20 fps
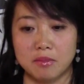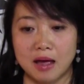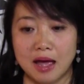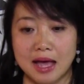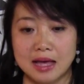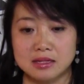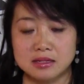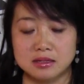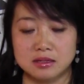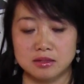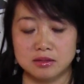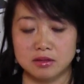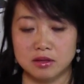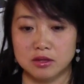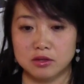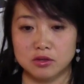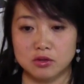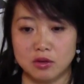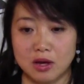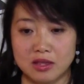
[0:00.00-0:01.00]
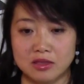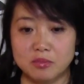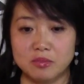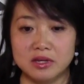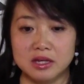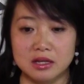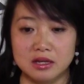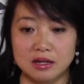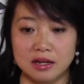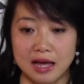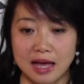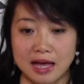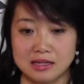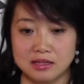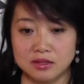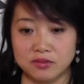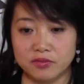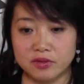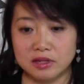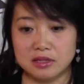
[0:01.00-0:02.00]
as at the beginning
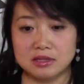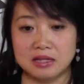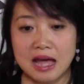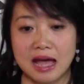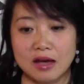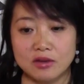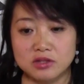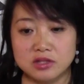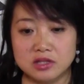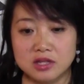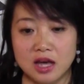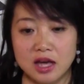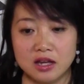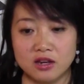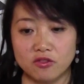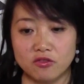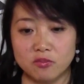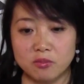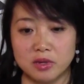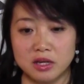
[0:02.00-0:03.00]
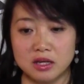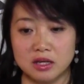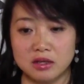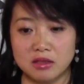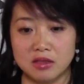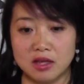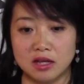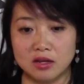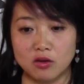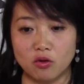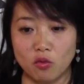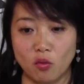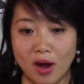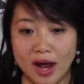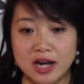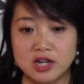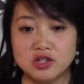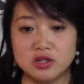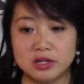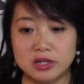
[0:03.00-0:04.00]
as if it is outside of me, then
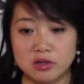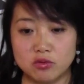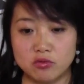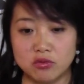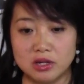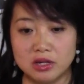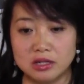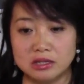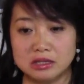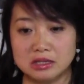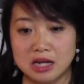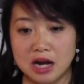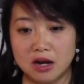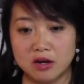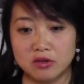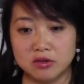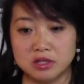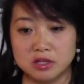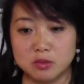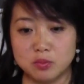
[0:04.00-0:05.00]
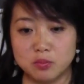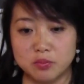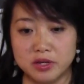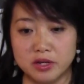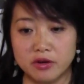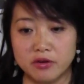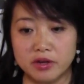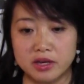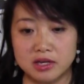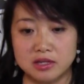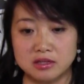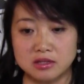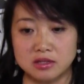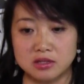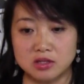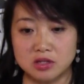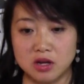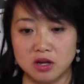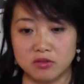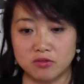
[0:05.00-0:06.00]
gradually really start to experience
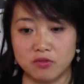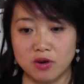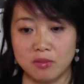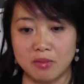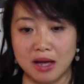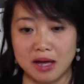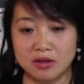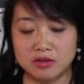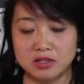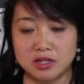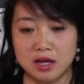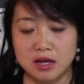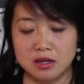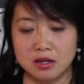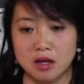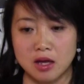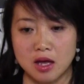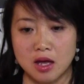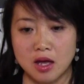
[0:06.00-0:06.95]
it's not from outside.